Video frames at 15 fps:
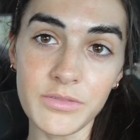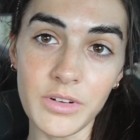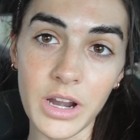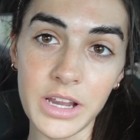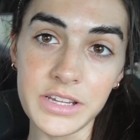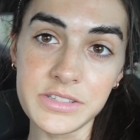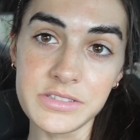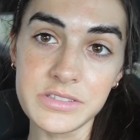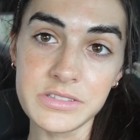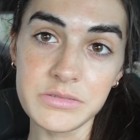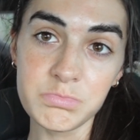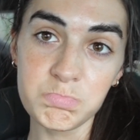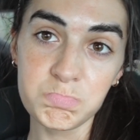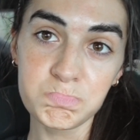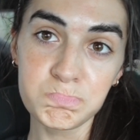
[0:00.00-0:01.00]
rice,
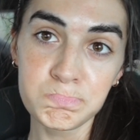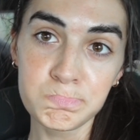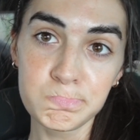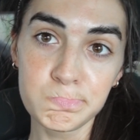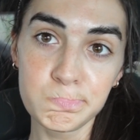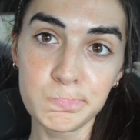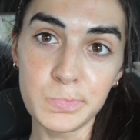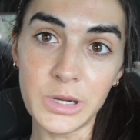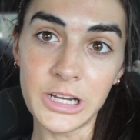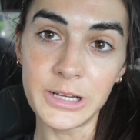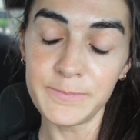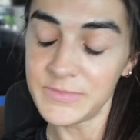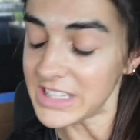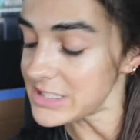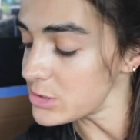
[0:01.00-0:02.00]

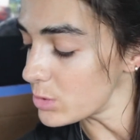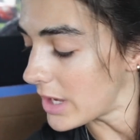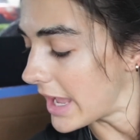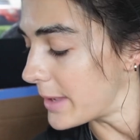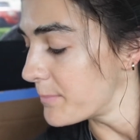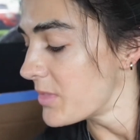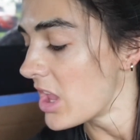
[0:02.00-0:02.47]
but that's okay.